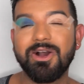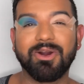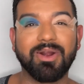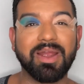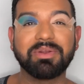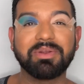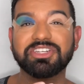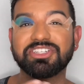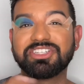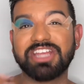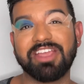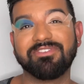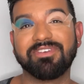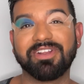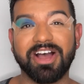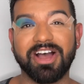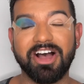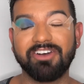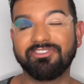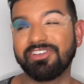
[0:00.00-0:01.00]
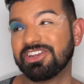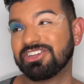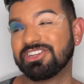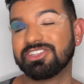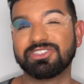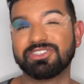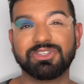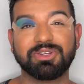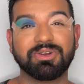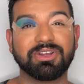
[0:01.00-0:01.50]
or I would shave it off and
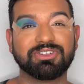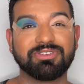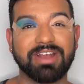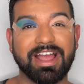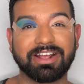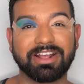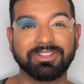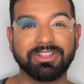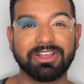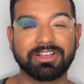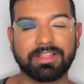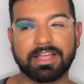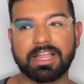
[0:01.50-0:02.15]
just do a drag look.